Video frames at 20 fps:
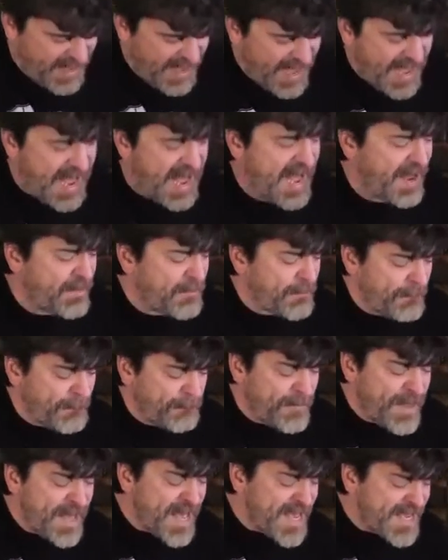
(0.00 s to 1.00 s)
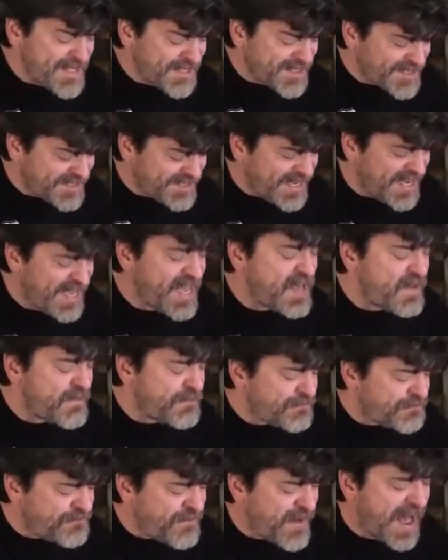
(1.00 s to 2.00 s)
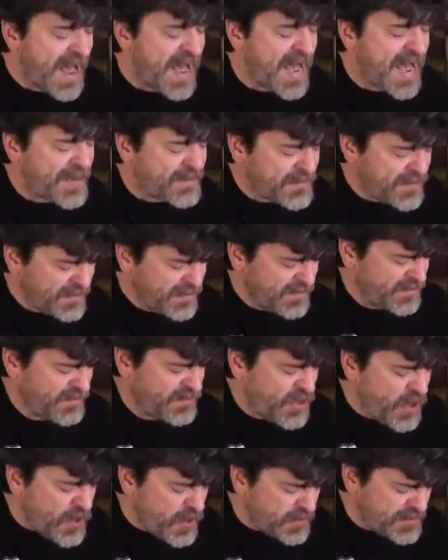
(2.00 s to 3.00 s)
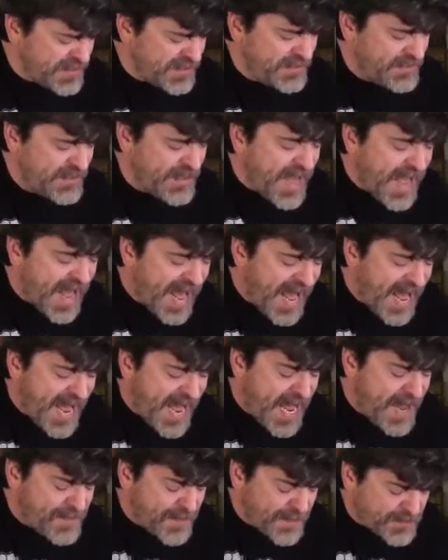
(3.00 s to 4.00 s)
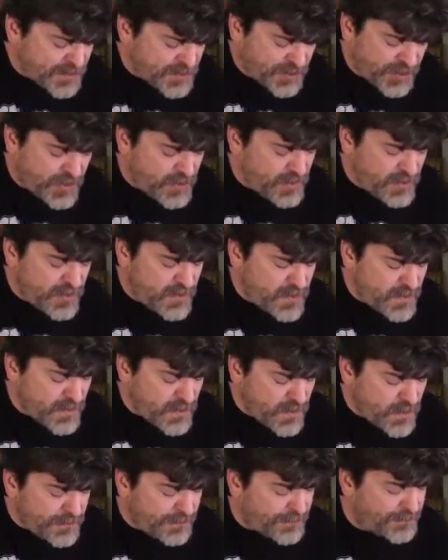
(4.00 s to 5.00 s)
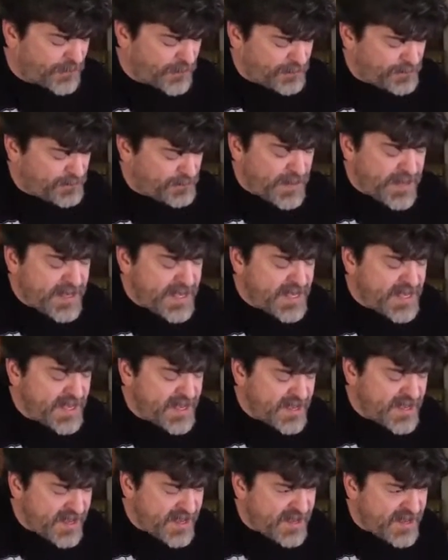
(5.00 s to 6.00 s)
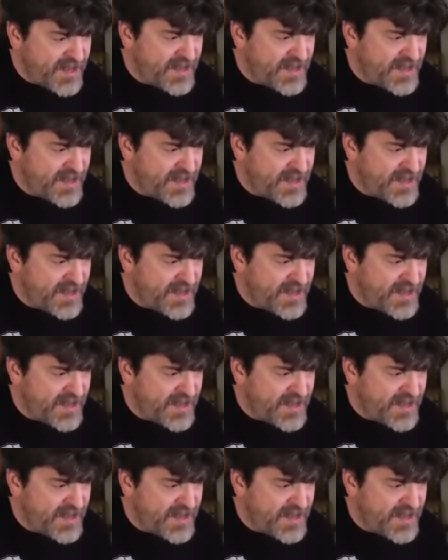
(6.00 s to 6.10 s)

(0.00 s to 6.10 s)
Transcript: I'm mystified, you deny the truth from me.